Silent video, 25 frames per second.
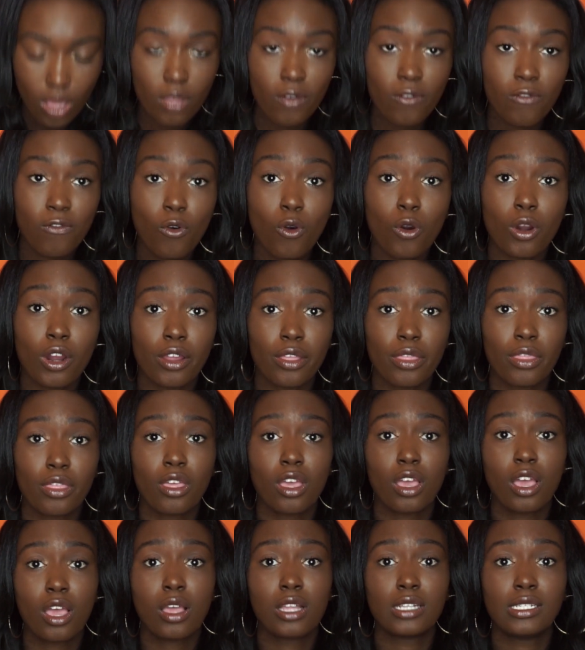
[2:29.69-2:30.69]

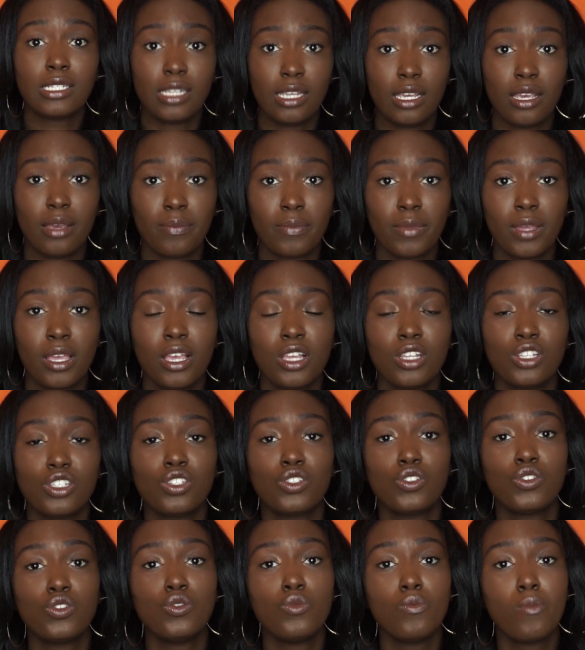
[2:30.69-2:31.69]
Fourth tip,
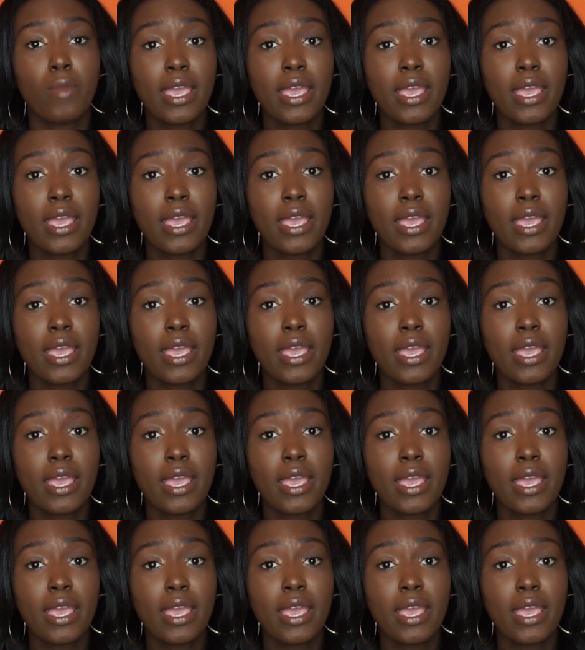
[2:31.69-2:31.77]
to